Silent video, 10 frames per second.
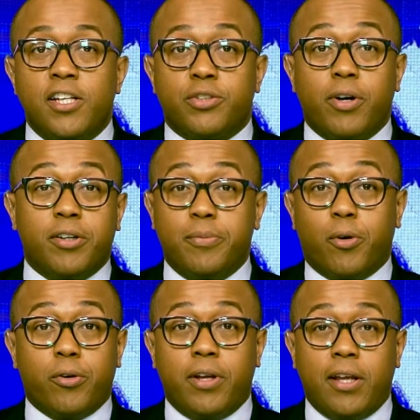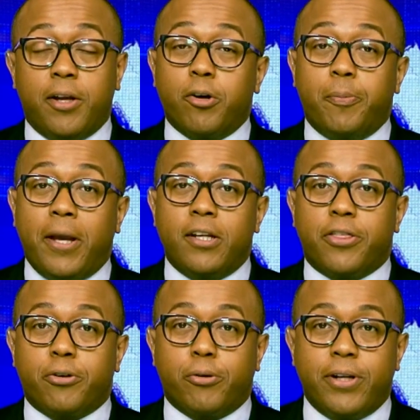Terrell, good morning. European
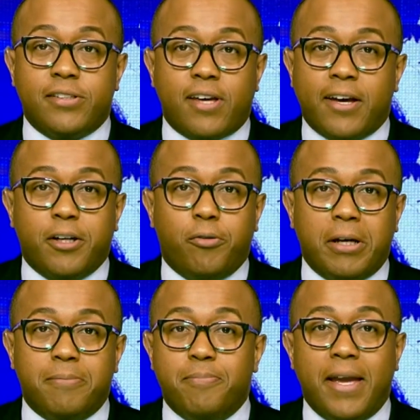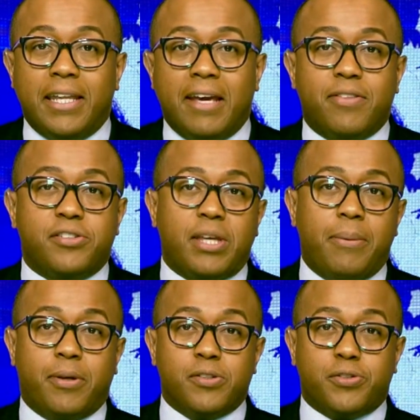authorities echoing many of the same
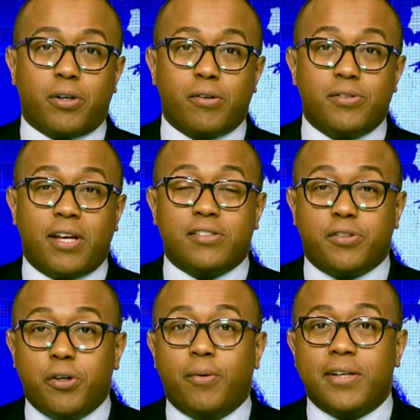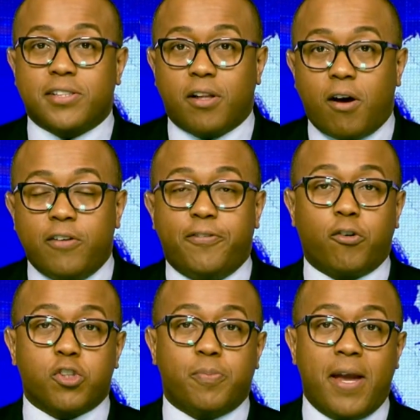concerns as U.S. law
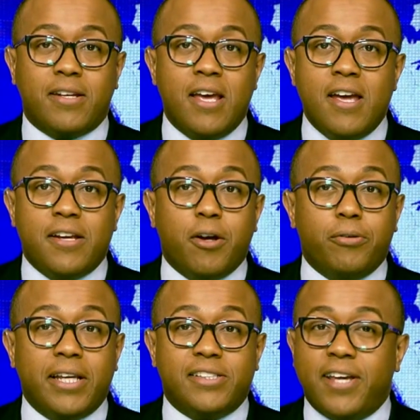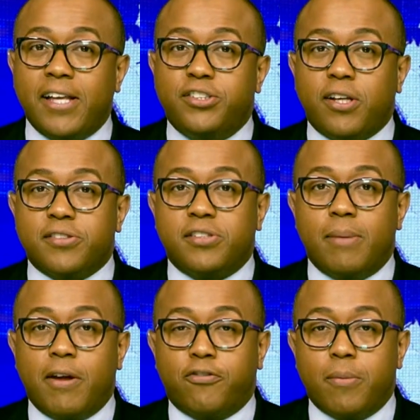enforcement, noting tensions
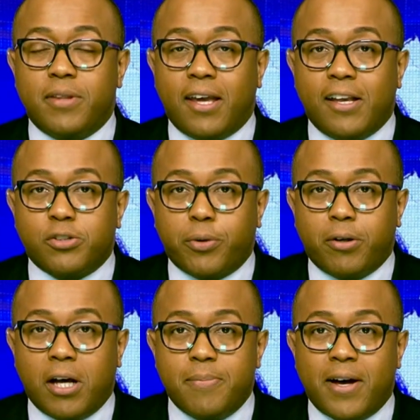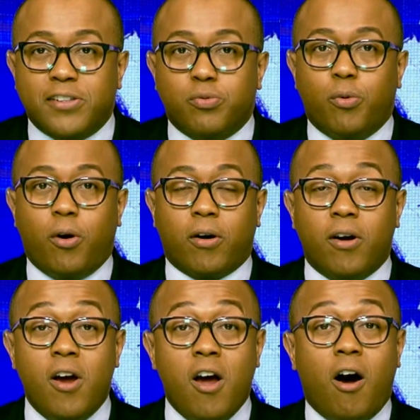stemming from the Israel Hamas war
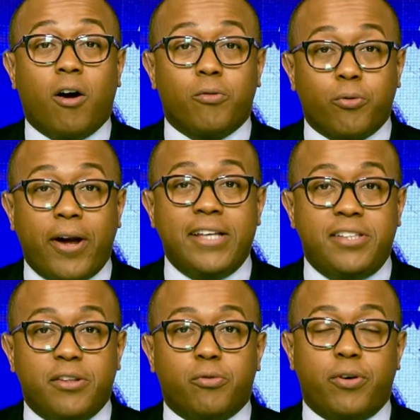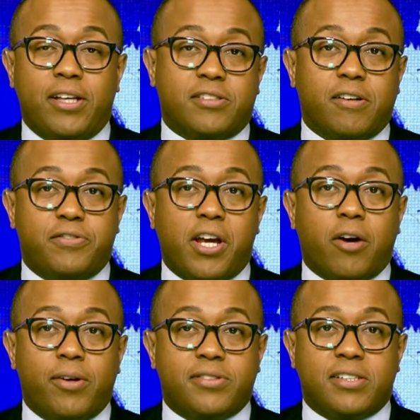are raising the risk of
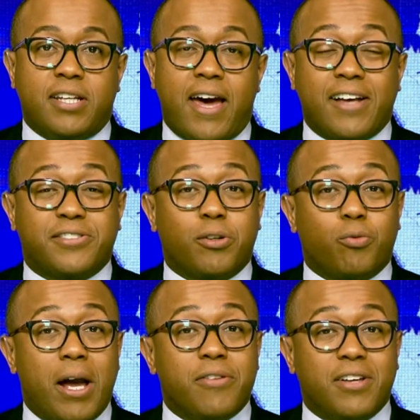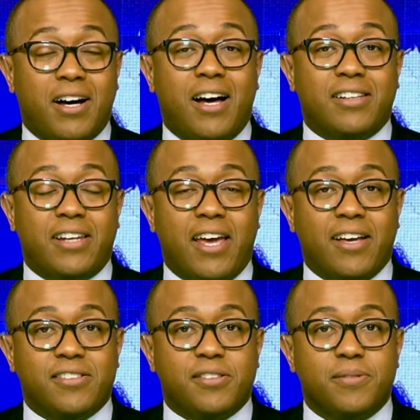terrorist attacks around the
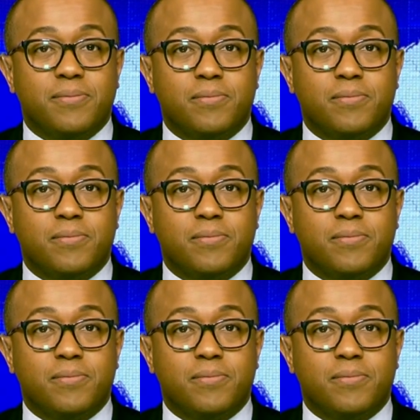holidays.